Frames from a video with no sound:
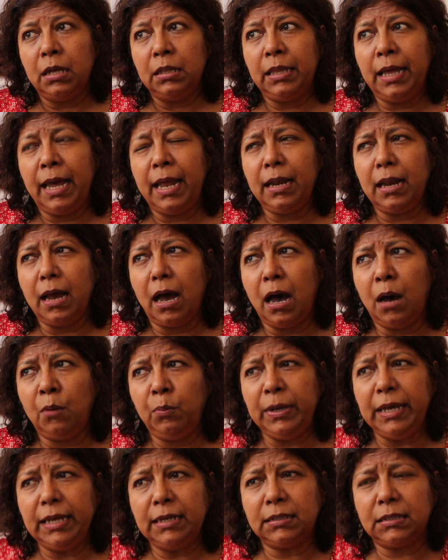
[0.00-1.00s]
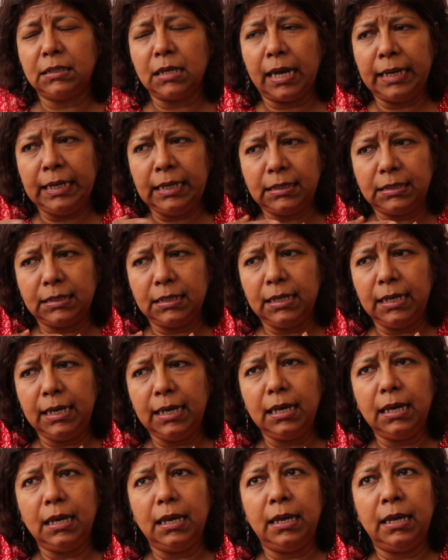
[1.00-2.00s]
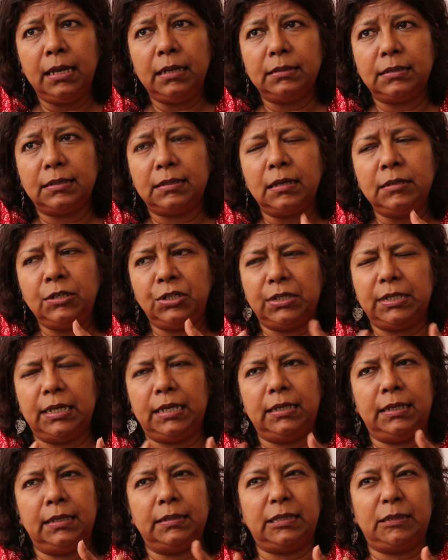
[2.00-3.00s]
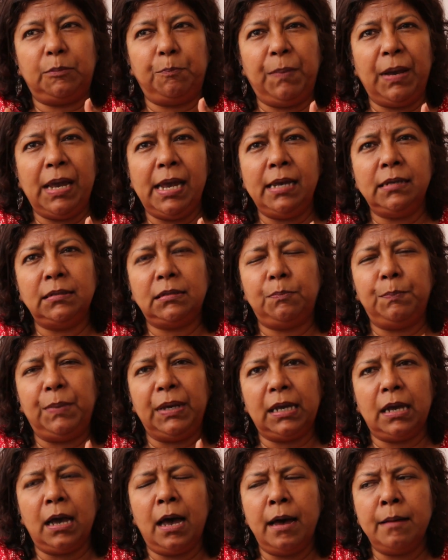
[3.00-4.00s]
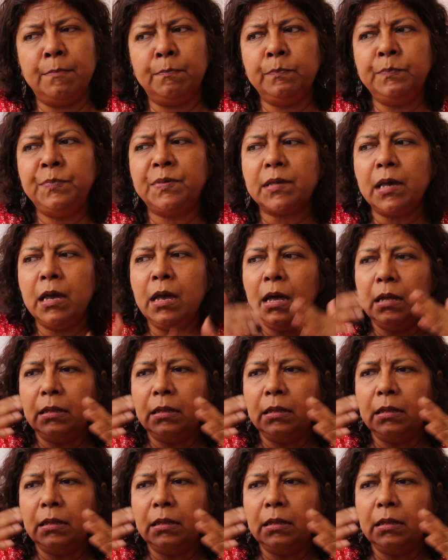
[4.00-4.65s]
Then are we tightening it such that the space becomes